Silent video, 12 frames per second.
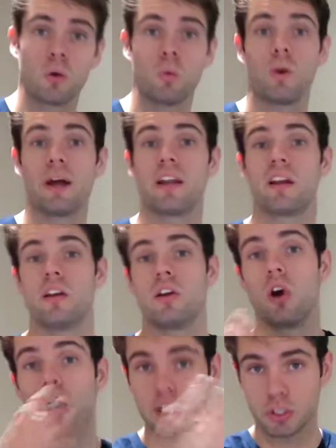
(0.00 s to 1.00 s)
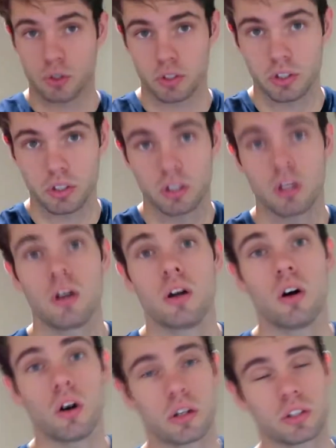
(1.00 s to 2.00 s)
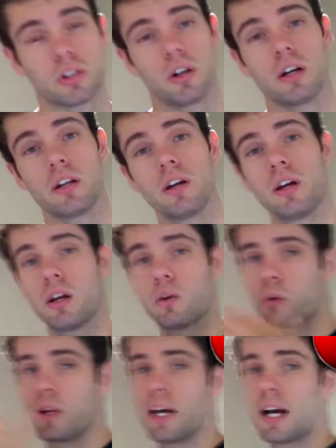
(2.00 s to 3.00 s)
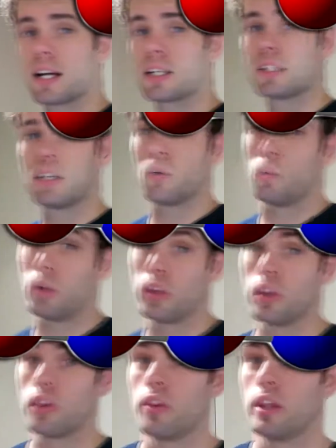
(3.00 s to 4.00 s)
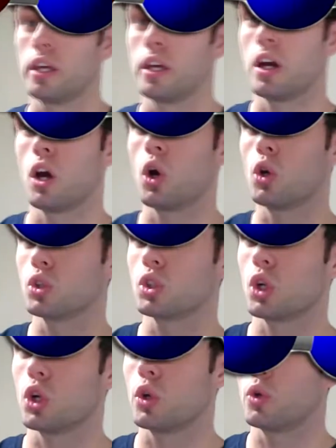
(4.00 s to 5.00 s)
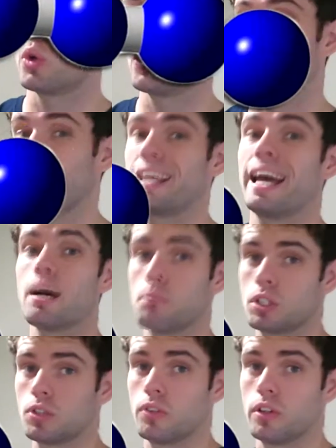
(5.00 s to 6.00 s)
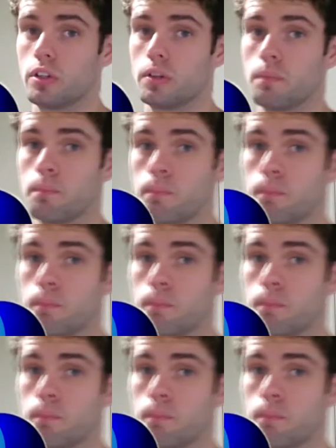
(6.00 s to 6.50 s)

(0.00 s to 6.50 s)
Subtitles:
when nitrous oxide reacts with the ozone in the atmosphere,